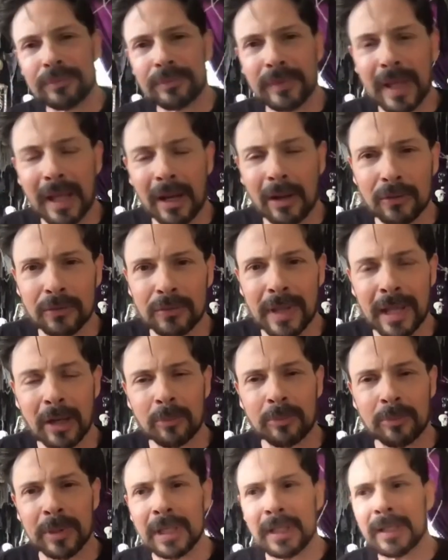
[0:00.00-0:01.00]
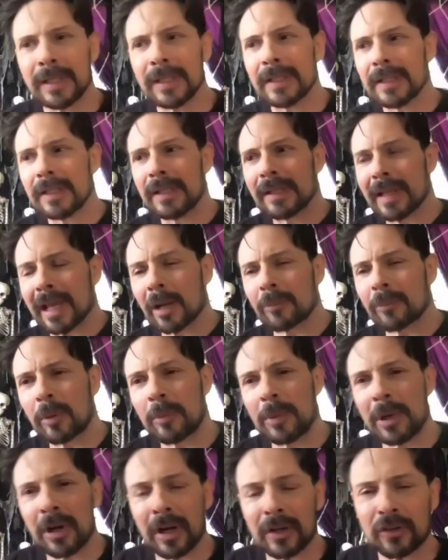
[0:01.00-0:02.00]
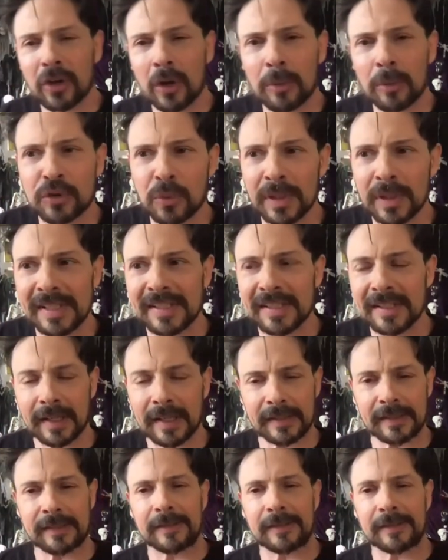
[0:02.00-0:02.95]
That'll premiere October 26th.